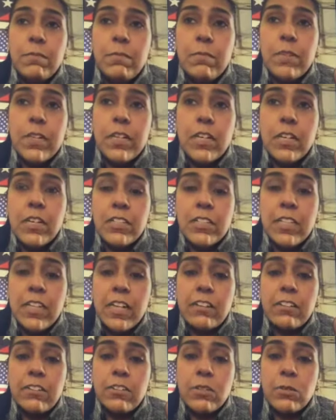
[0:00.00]
because
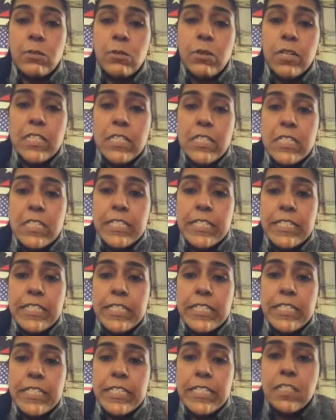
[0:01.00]
as U.S.
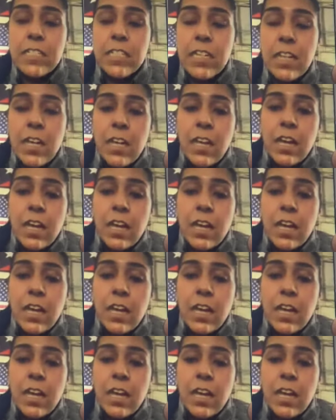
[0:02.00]
citizens,